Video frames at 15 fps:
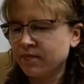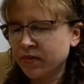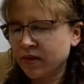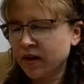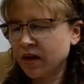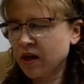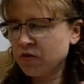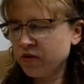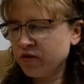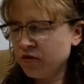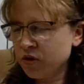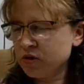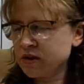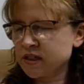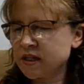if we
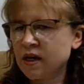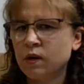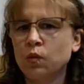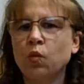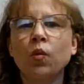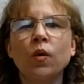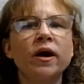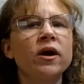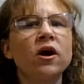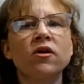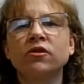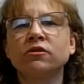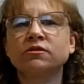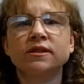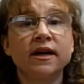focus on what are
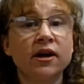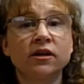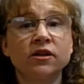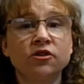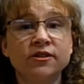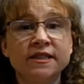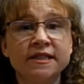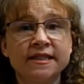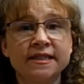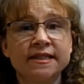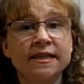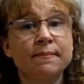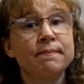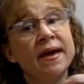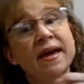those characteristics
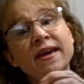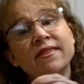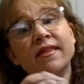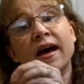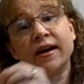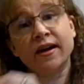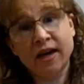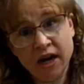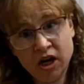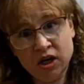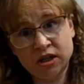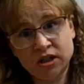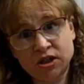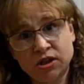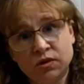that make that
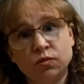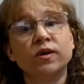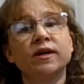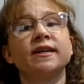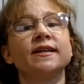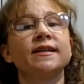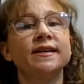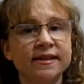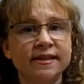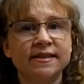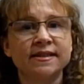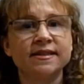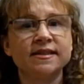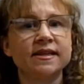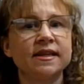character what it
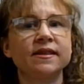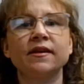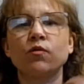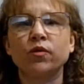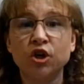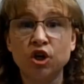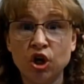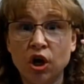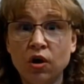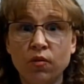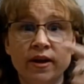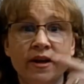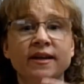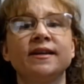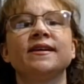is, that we know
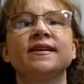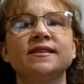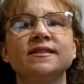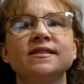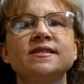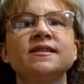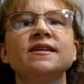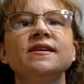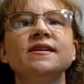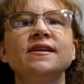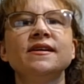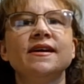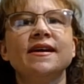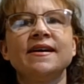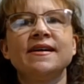what it is,
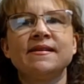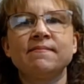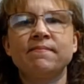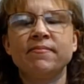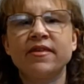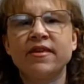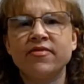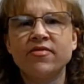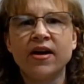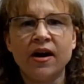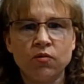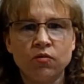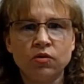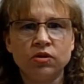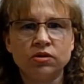then that
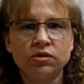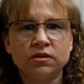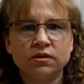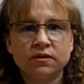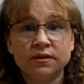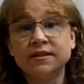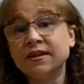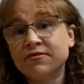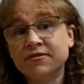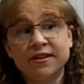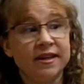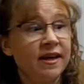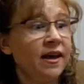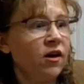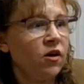will
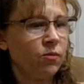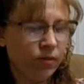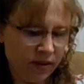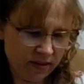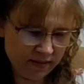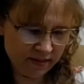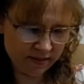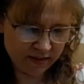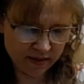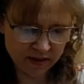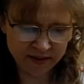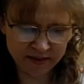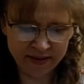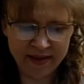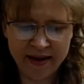definitely help
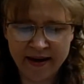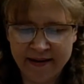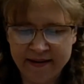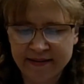on that.